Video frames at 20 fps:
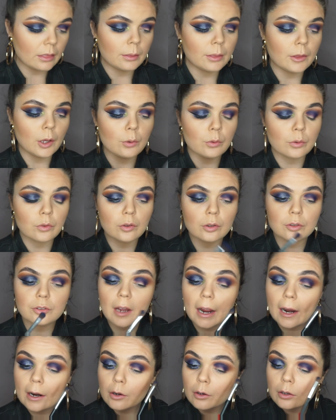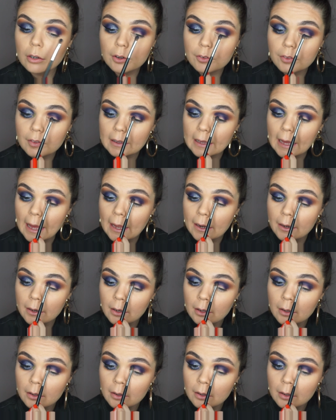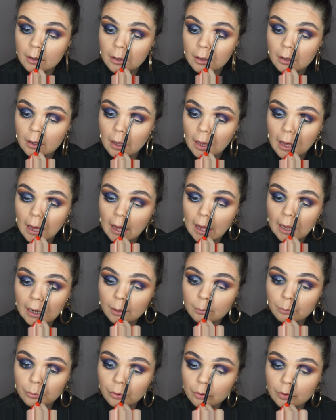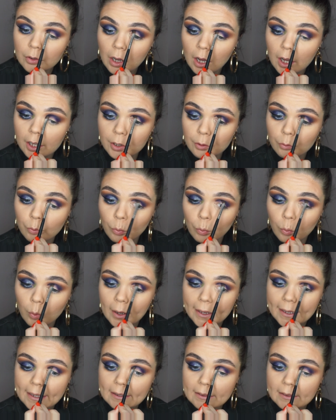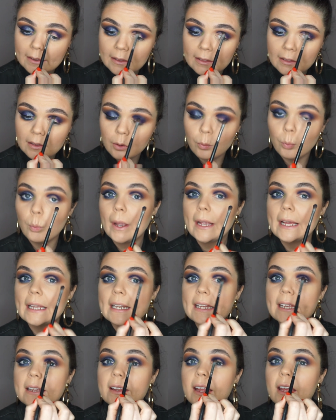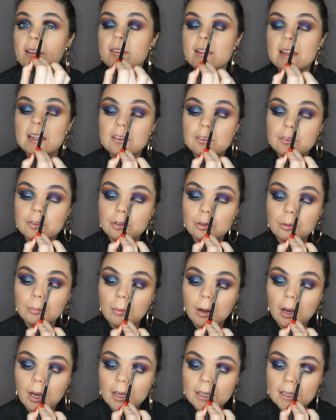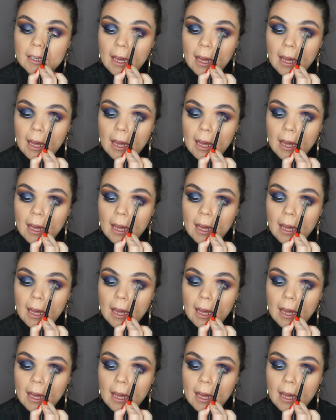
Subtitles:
those two dark colours again, and I'm just kind of wiggling this into my